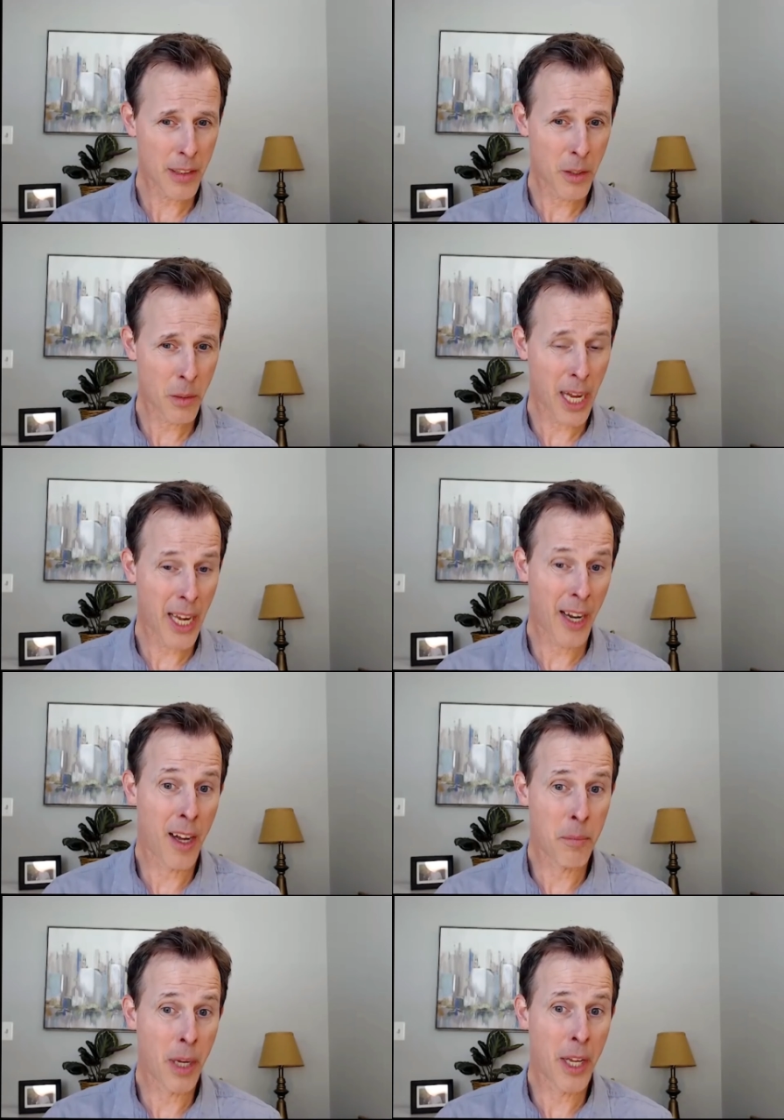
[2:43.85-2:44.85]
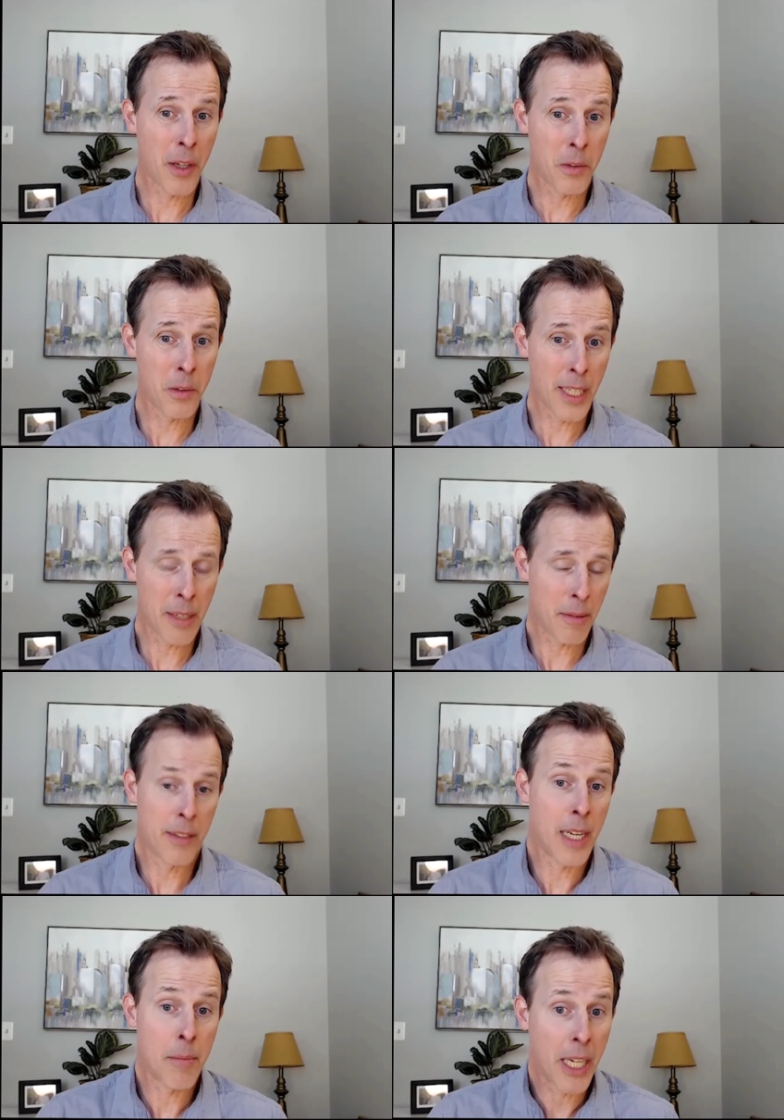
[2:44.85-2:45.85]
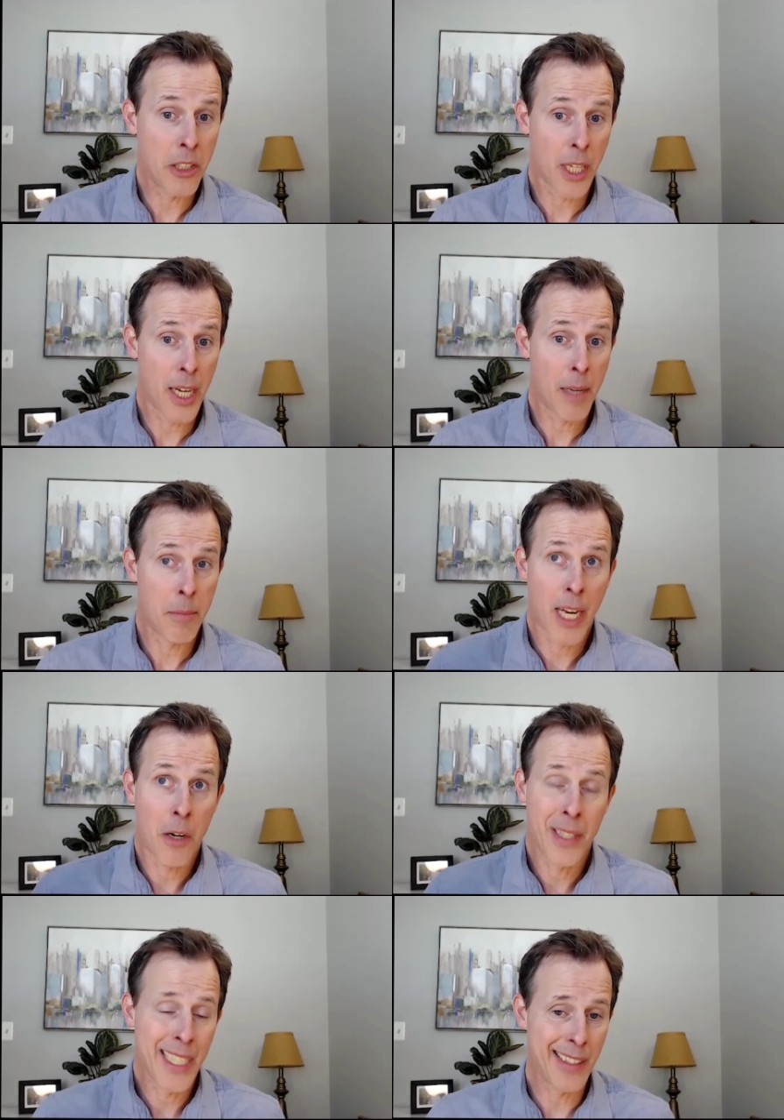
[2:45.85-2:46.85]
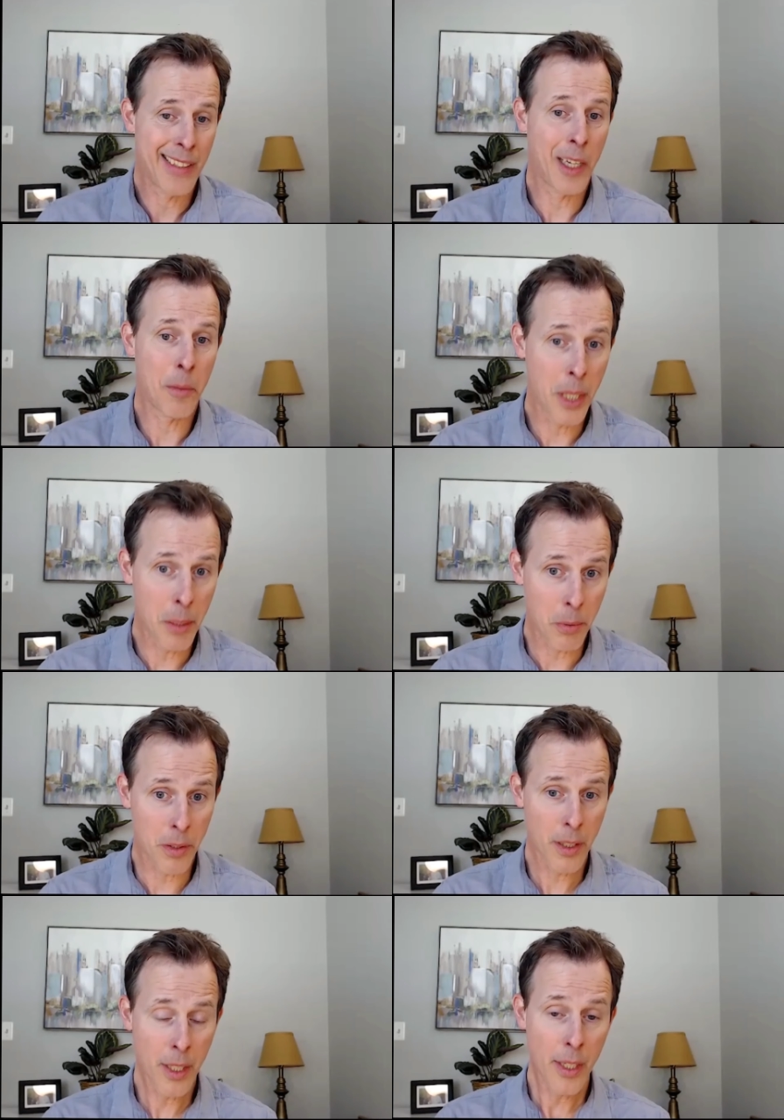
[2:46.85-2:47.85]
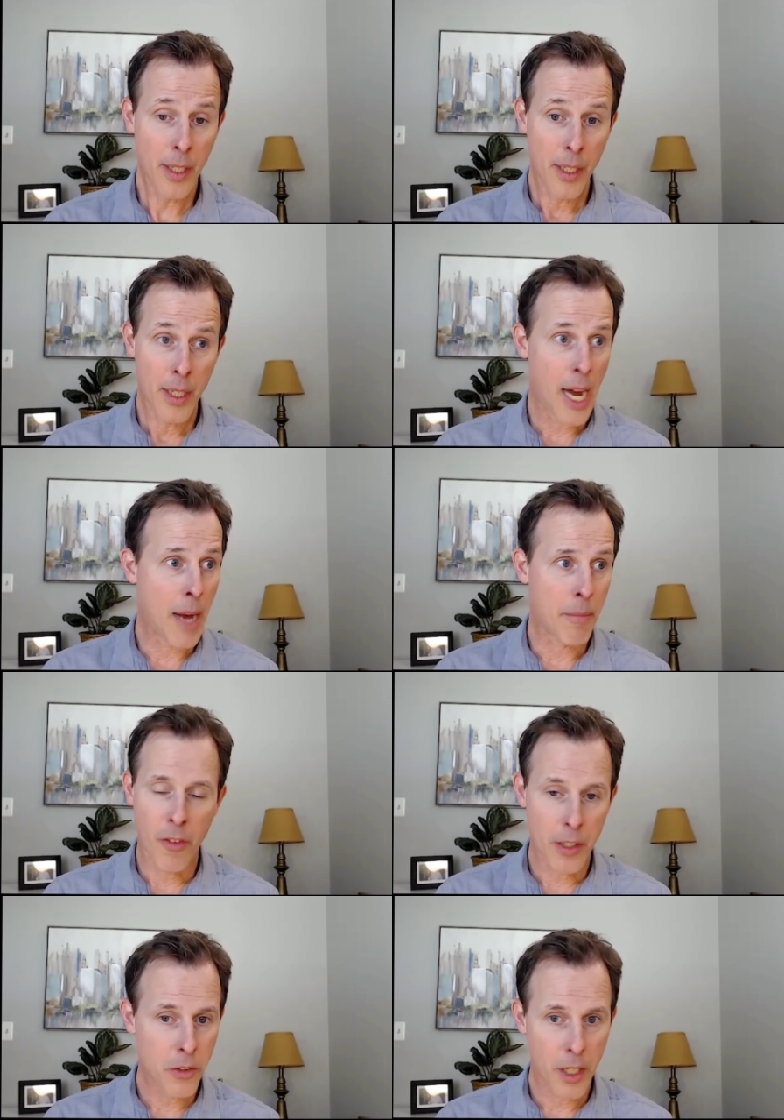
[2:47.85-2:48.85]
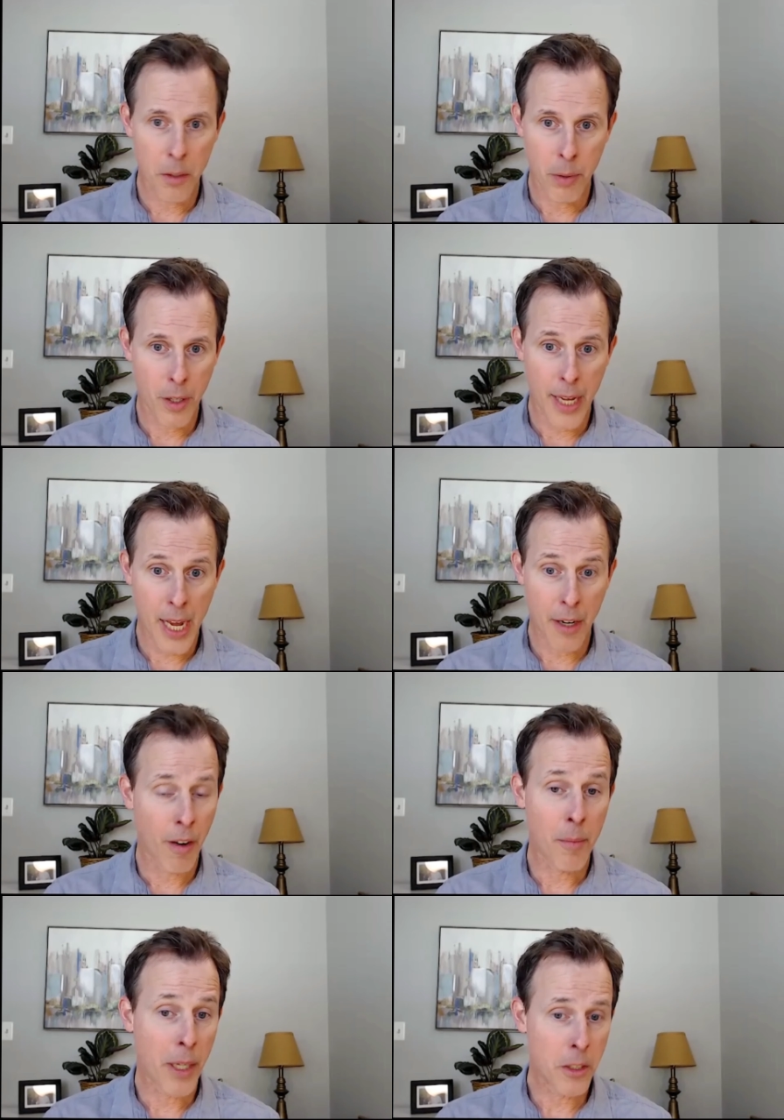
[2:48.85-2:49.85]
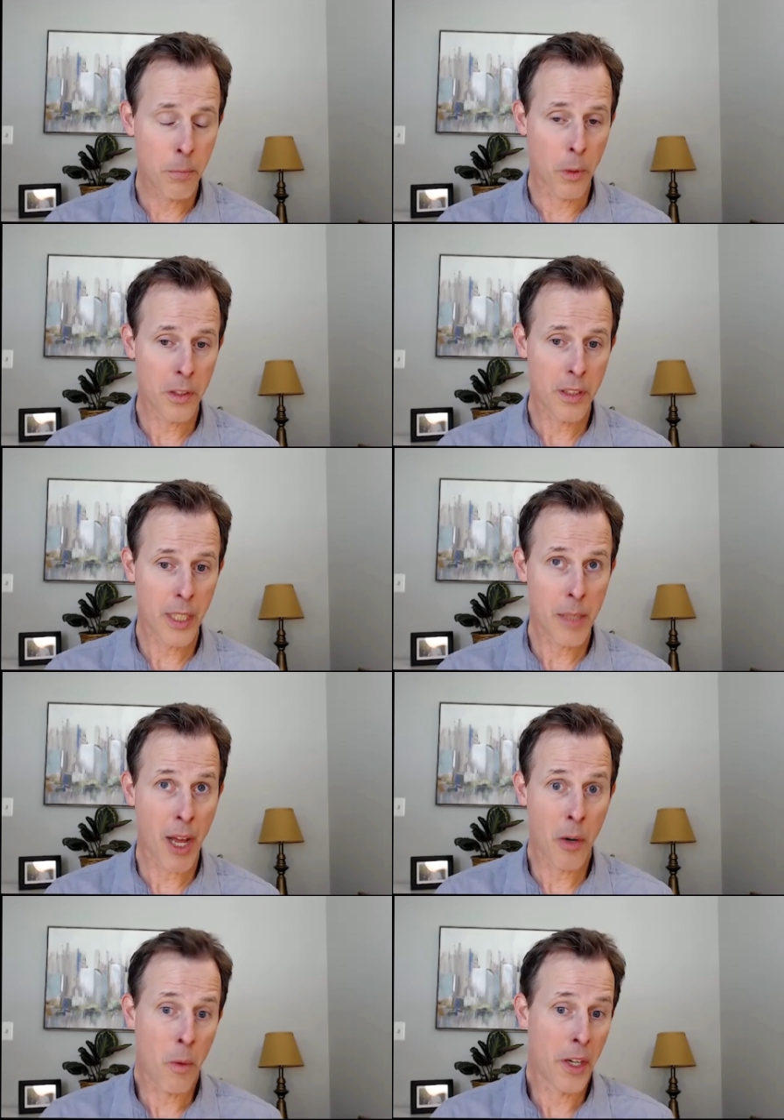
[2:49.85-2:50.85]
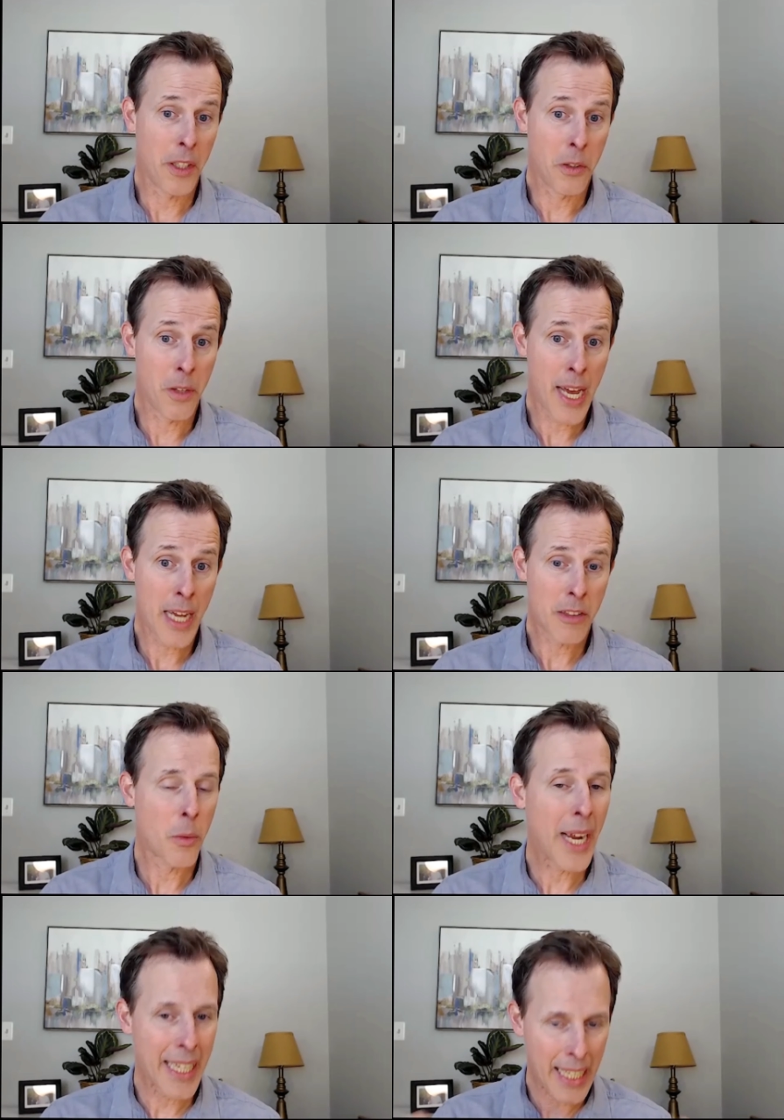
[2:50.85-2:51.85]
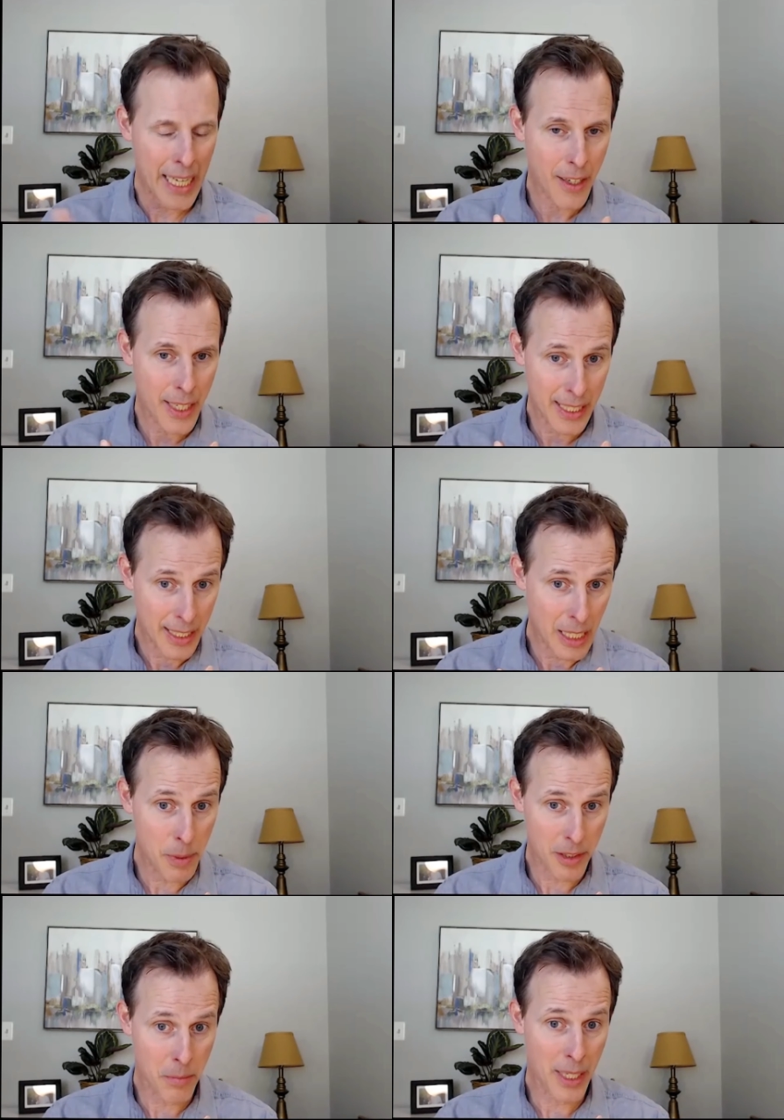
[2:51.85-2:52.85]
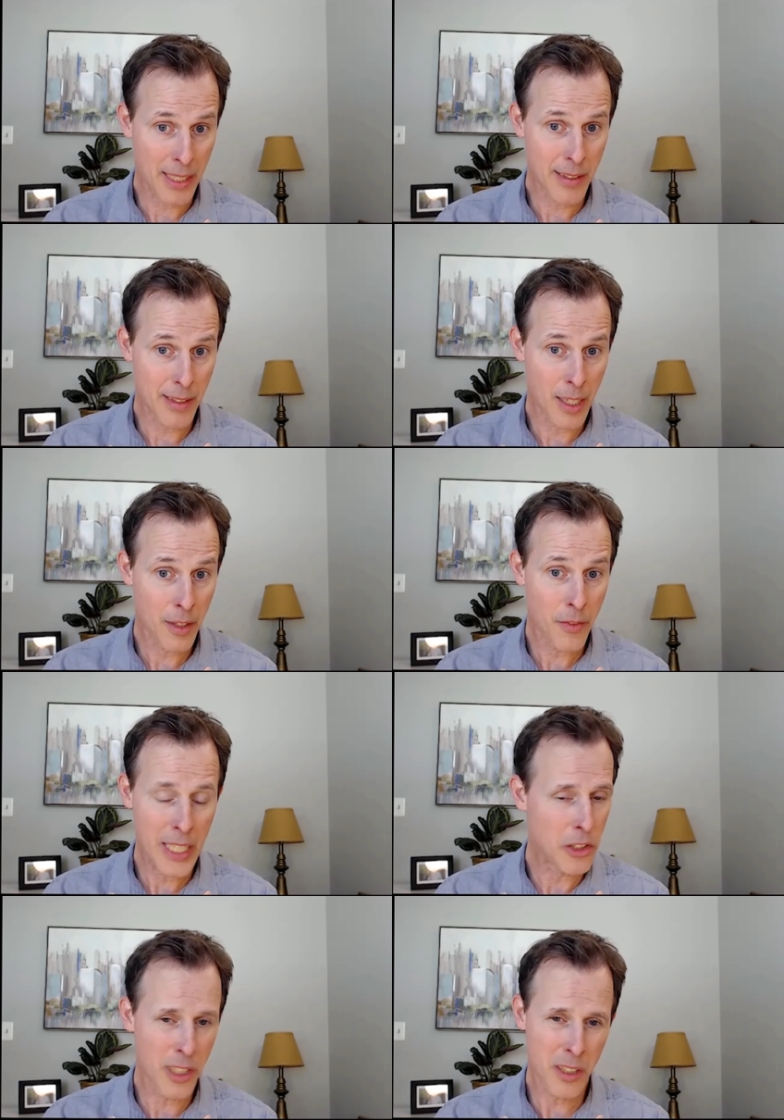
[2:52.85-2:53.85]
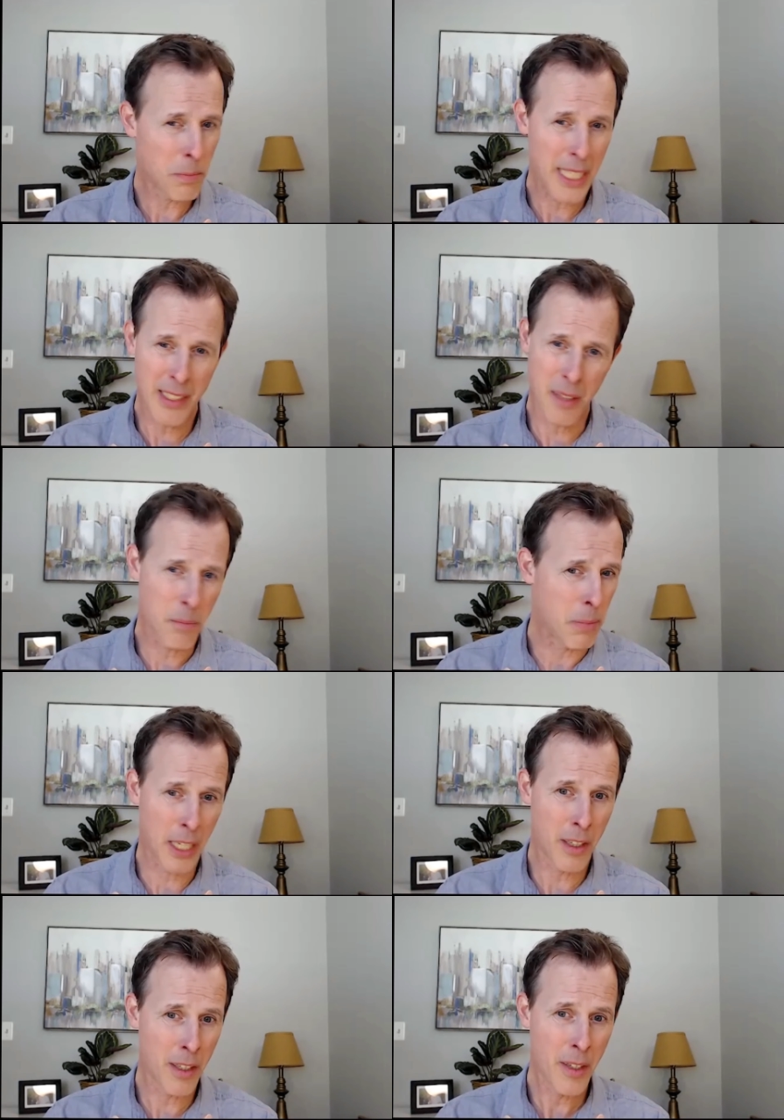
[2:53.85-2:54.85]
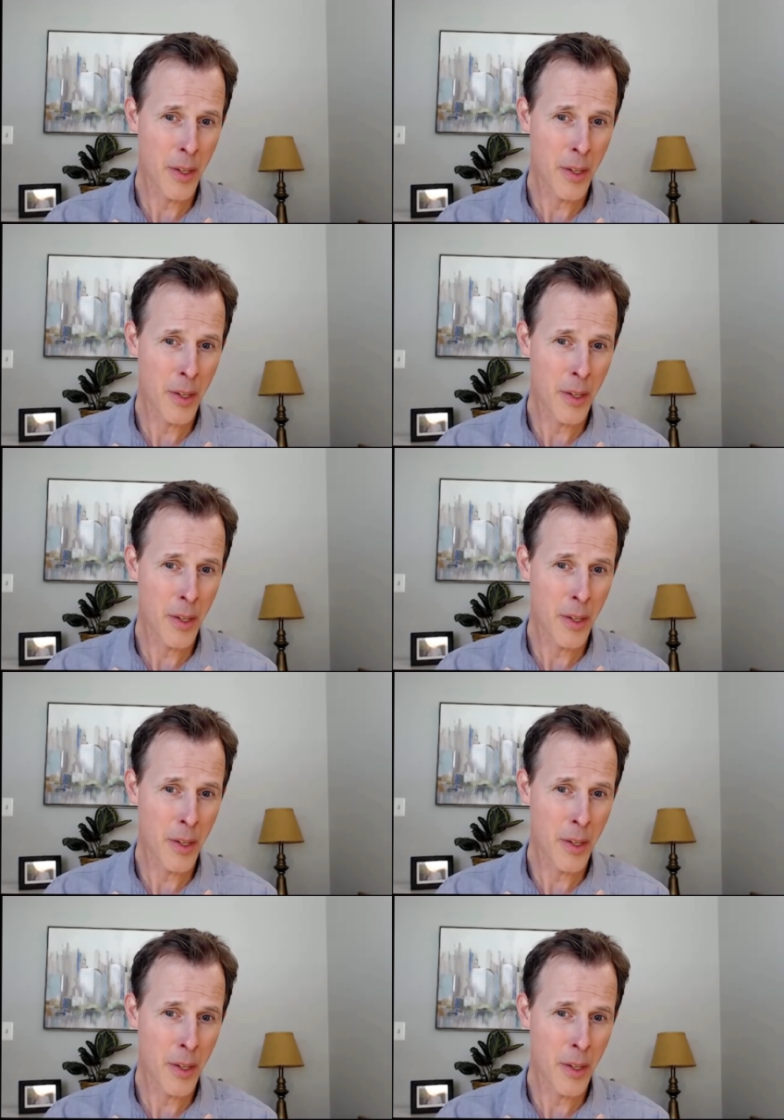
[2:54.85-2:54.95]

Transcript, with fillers: I'm kind of on my own, in, say in my job, and I don't really get to tell people I'm frustrated or burnout or on my sports team. I don't want to do that. So I carry it and keep it to myself. It just makes it bigger.